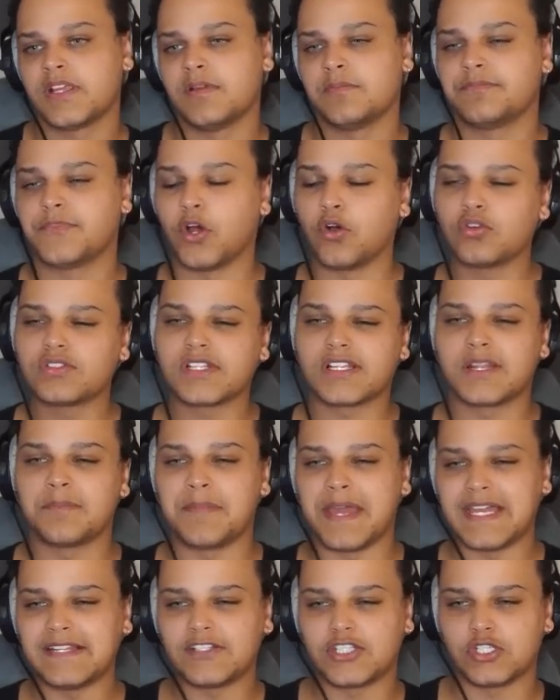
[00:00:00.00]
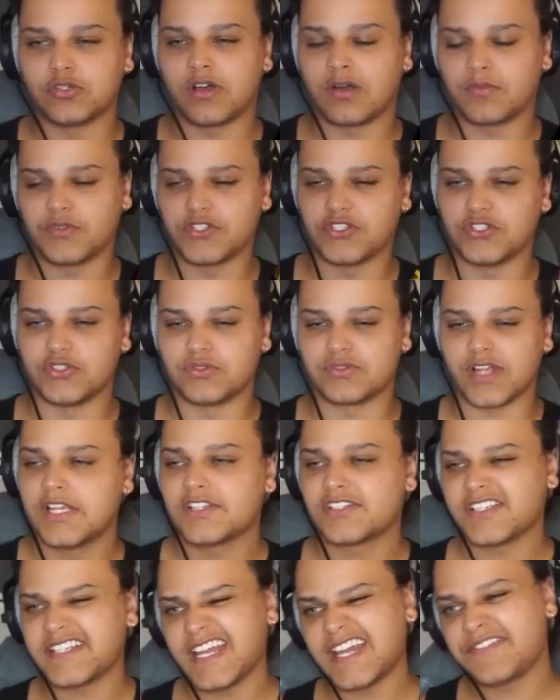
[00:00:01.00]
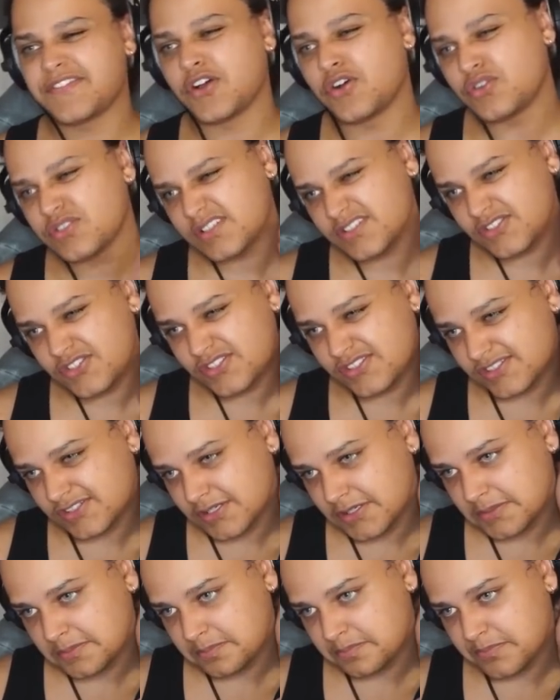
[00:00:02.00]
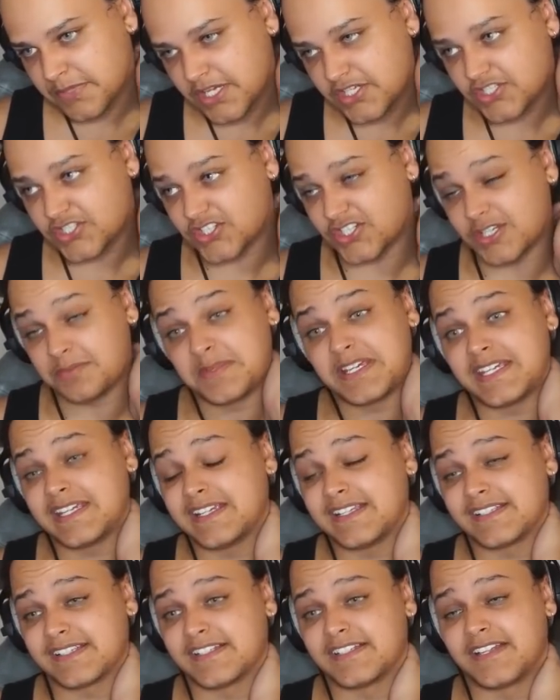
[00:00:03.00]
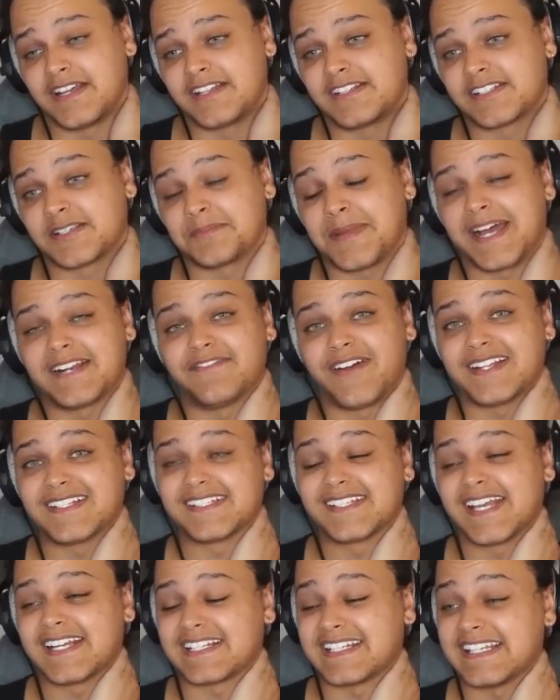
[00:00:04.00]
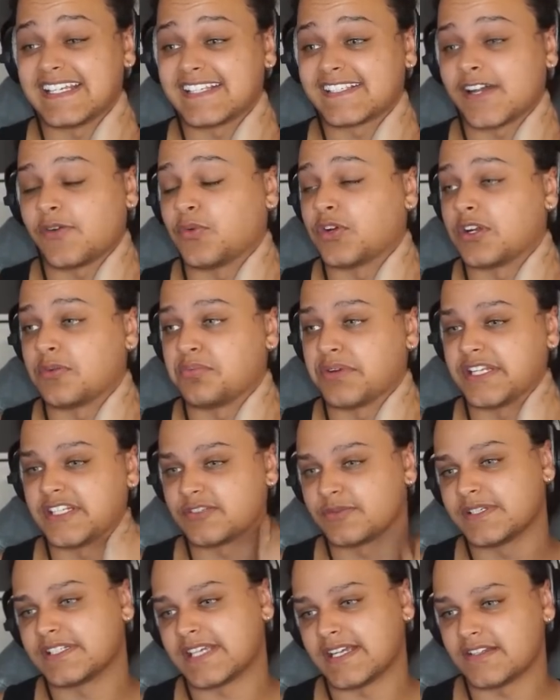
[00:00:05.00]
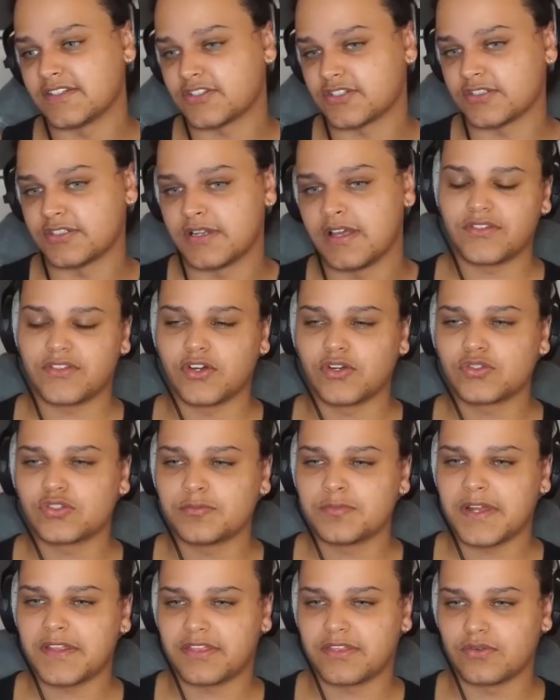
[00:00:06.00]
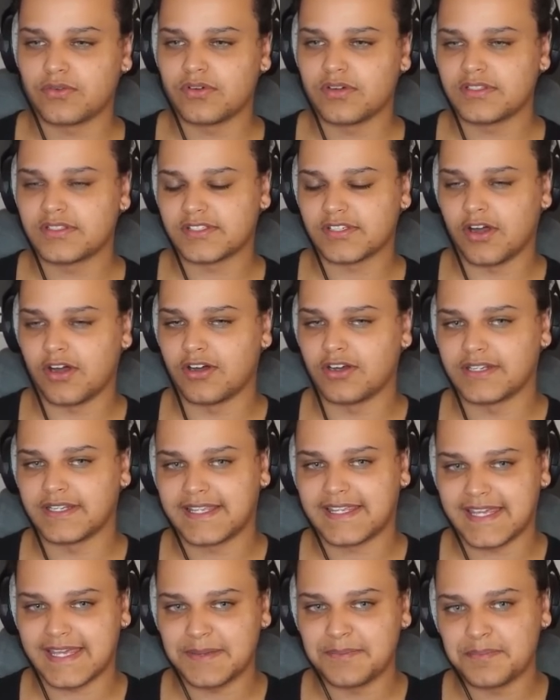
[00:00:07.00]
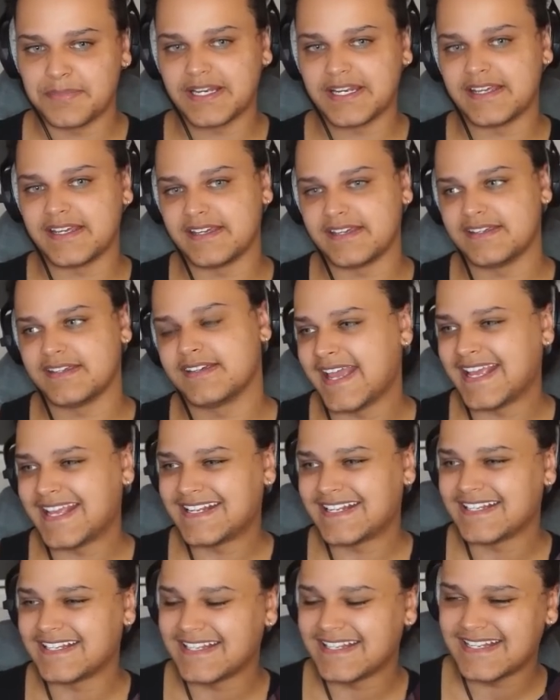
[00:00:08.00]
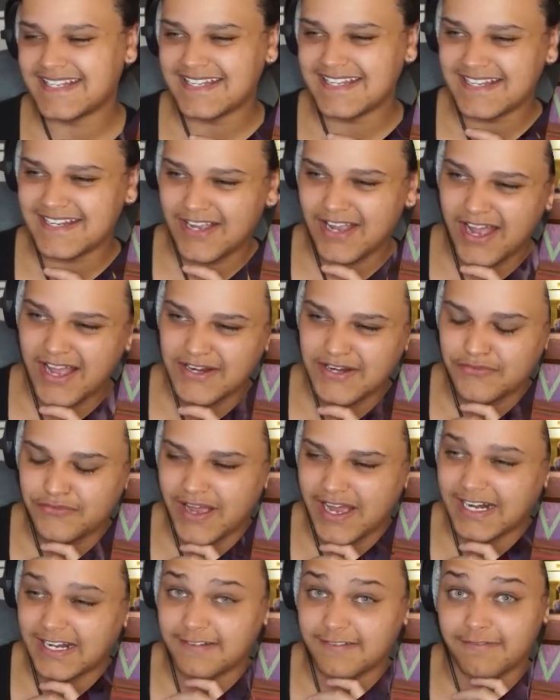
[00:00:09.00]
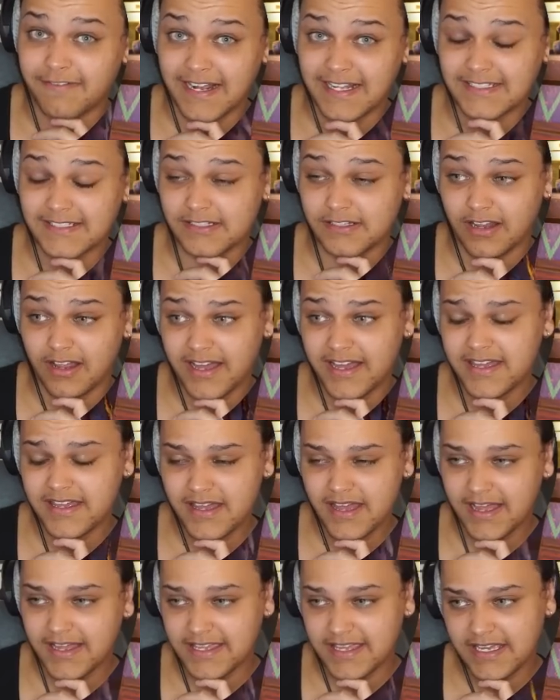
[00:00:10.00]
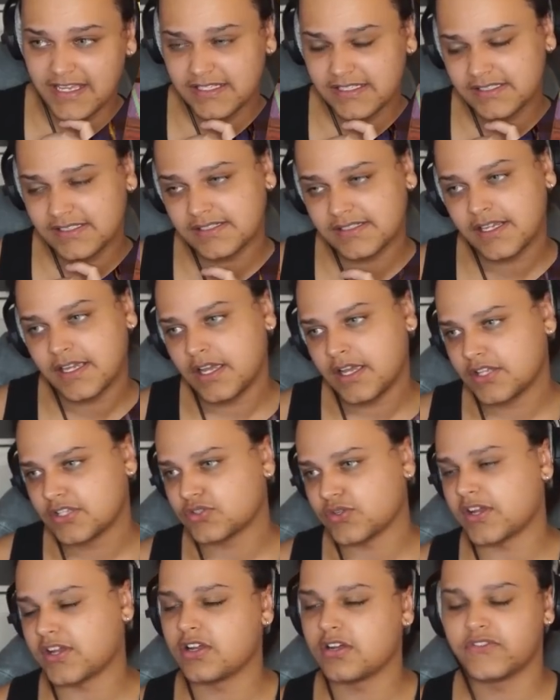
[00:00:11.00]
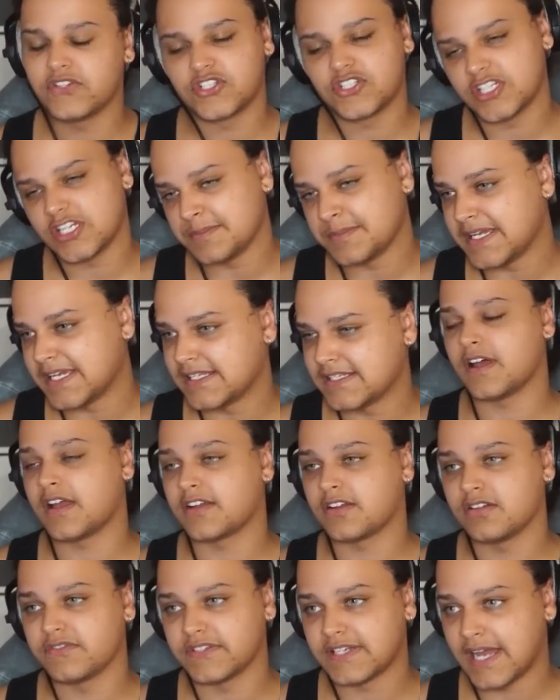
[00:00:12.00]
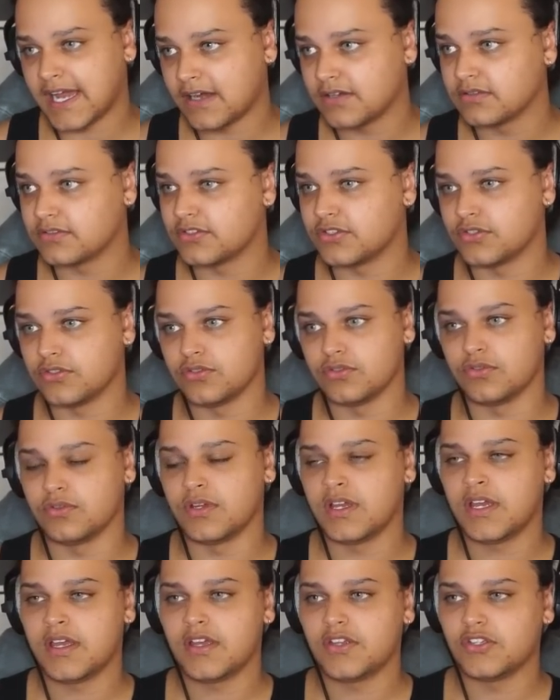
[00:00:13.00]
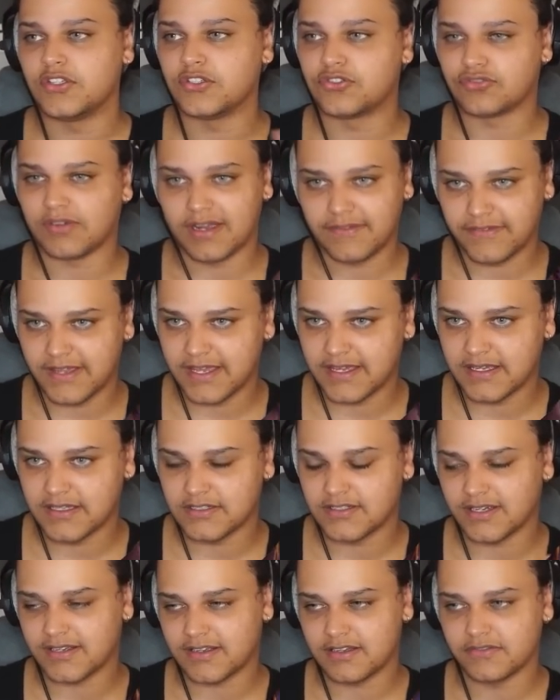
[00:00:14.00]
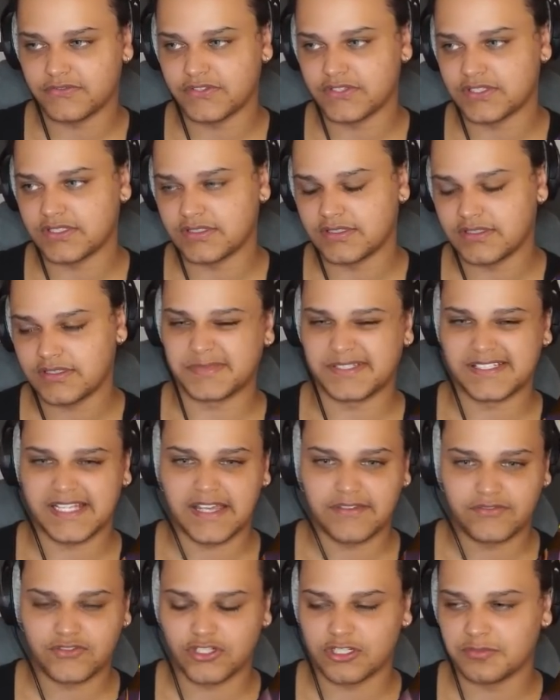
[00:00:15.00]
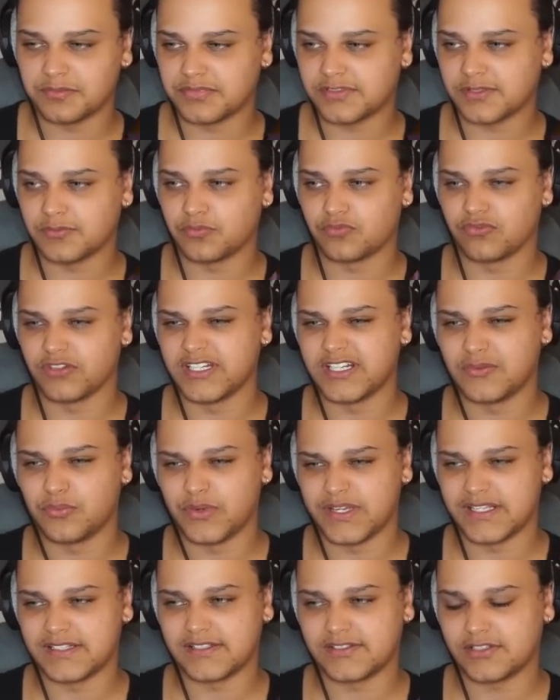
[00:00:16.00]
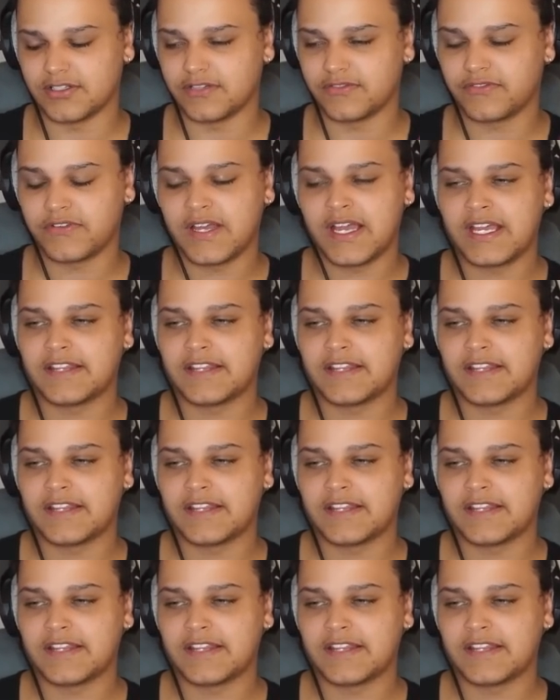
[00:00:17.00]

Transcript: Those are the main 2 I would use. So yeah, those are just some shimmies and some advanced techniques I want to bring to attention. Those are my thoughts on Kimberly in kind of an advanced light, I guess. So I covered shimmies, I covered how to use drive gauge, I covered safe jump, some really weird stuff.